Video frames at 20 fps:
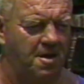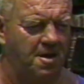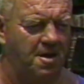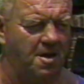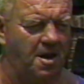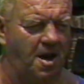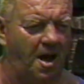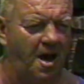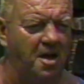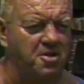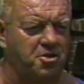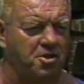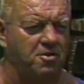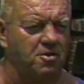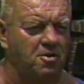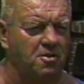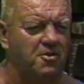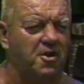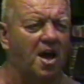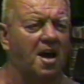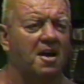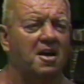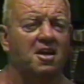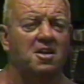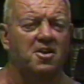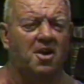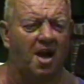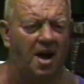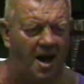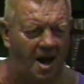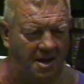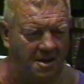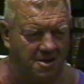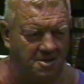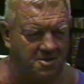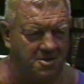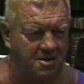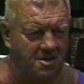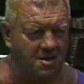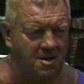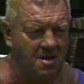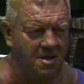in high school, then in college,